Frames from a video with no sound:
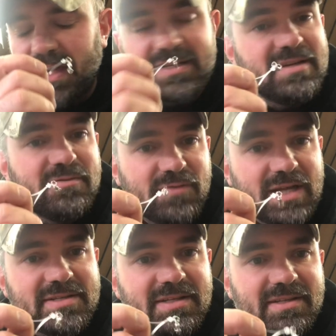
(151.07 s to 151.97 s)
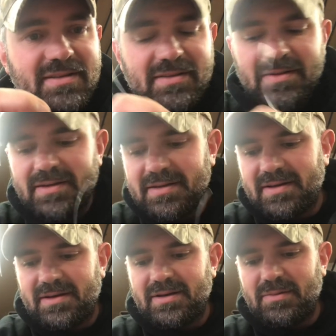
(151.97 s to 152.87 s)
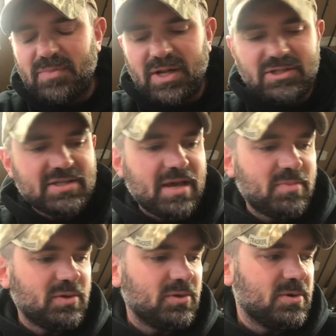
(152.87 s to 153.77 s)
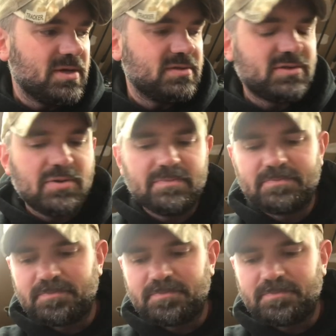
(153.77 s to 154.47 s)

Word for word: I didn't invent it, uh, but I just happened to learn it. So